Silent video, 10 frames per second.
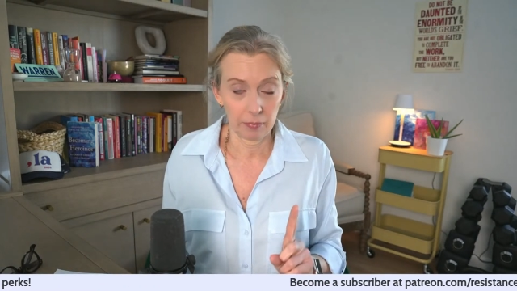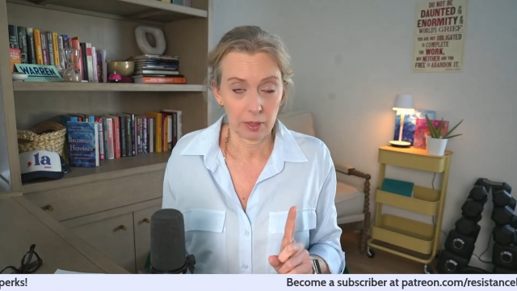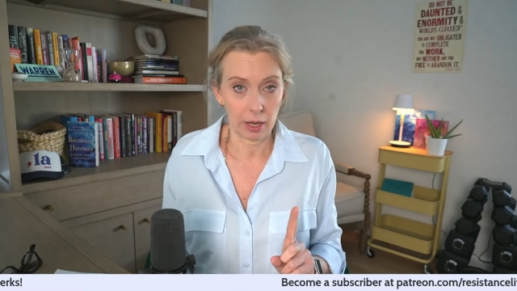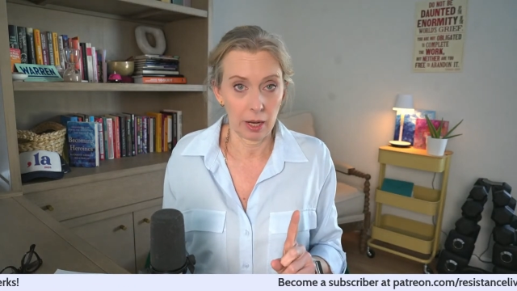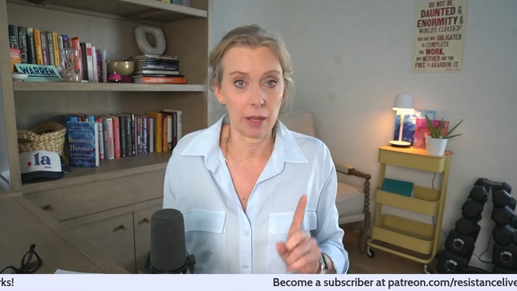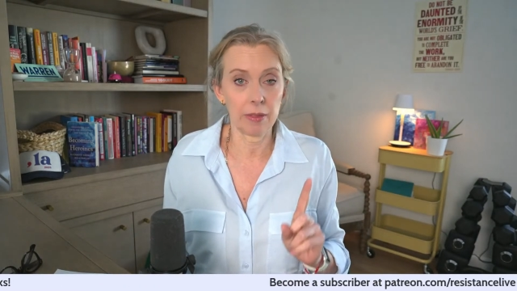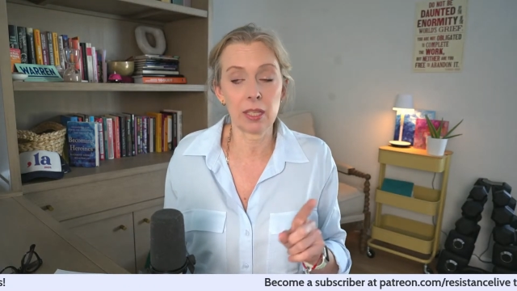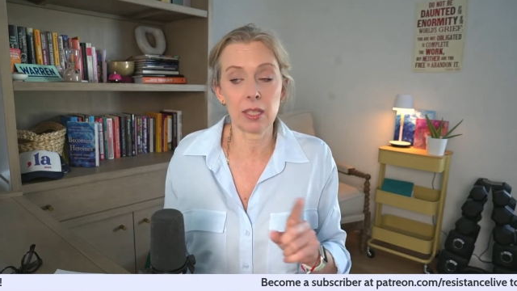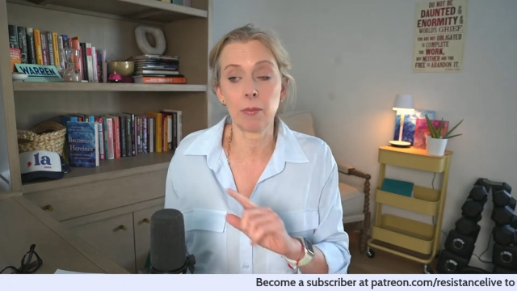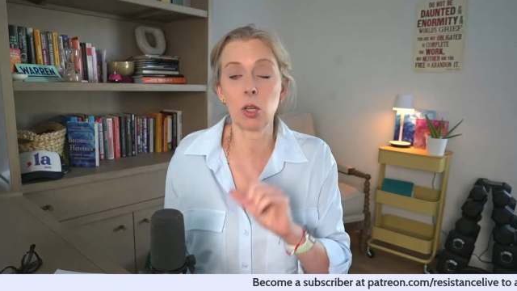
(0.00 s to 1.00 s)
okay, and
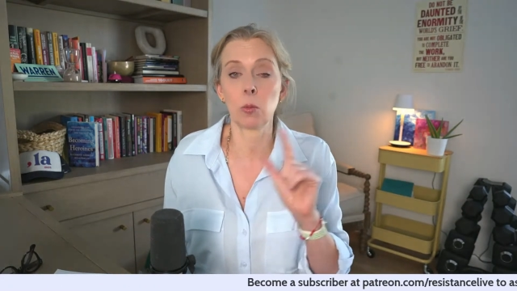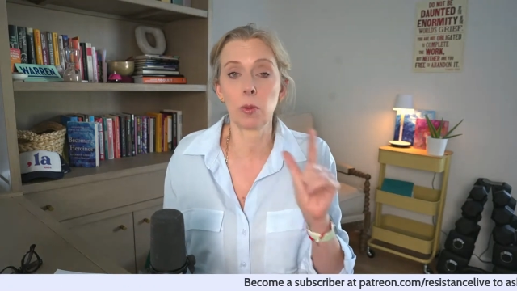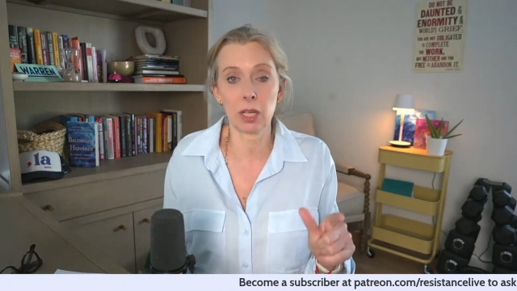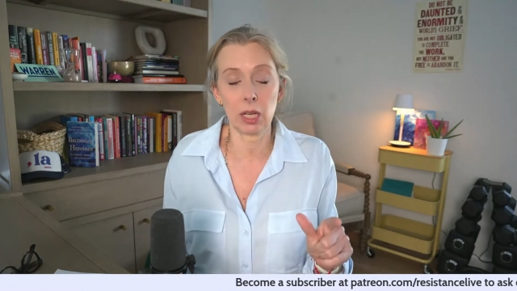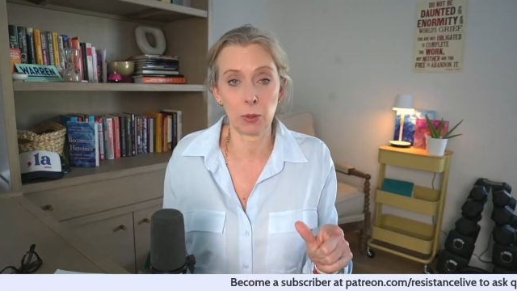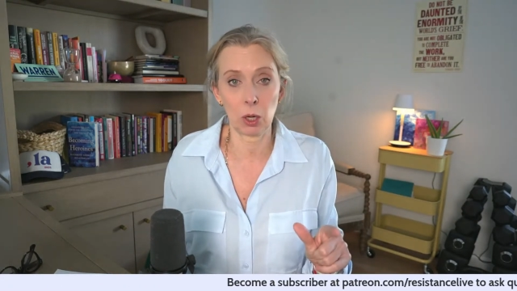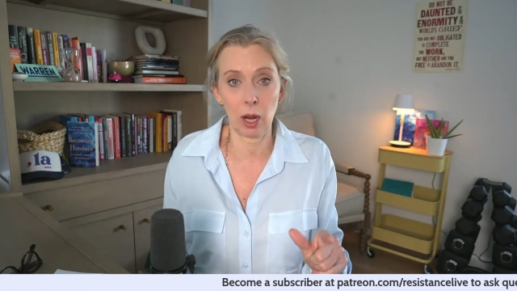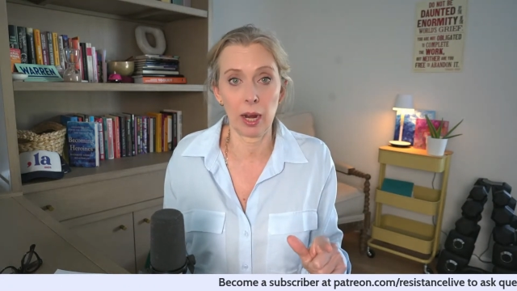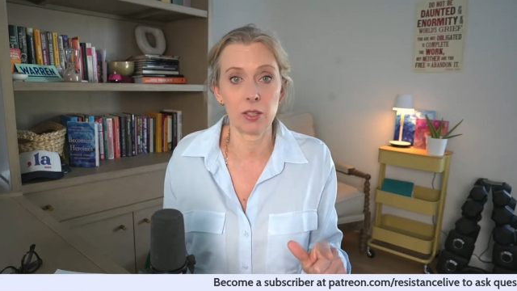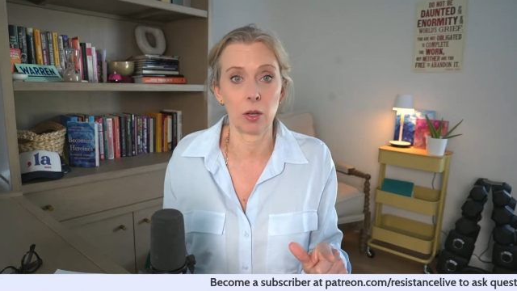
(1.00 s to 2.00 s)
this is something to really keep your
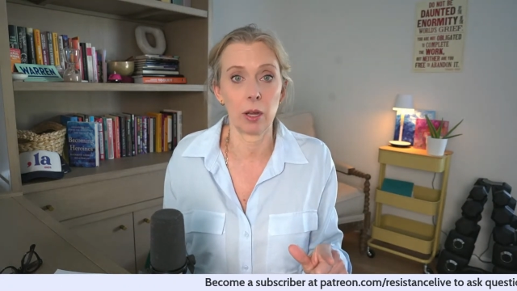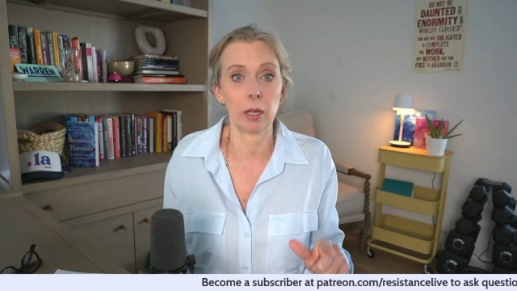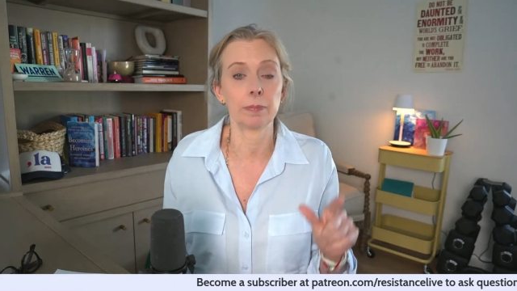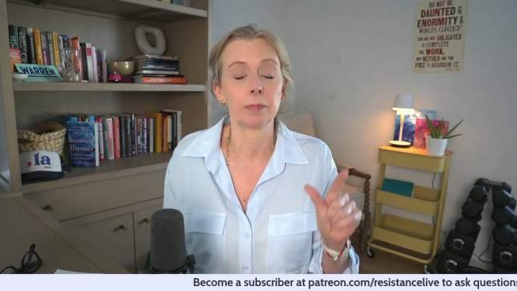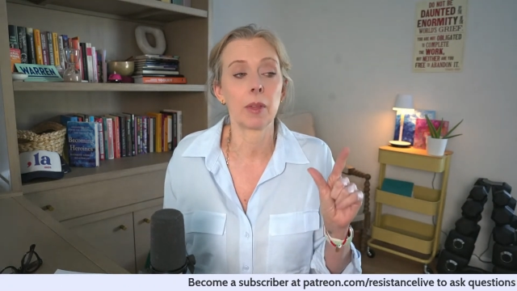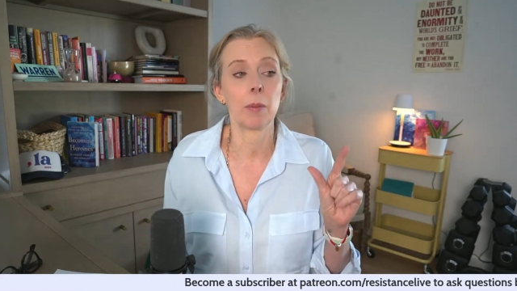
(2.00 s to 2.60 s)
eyes on,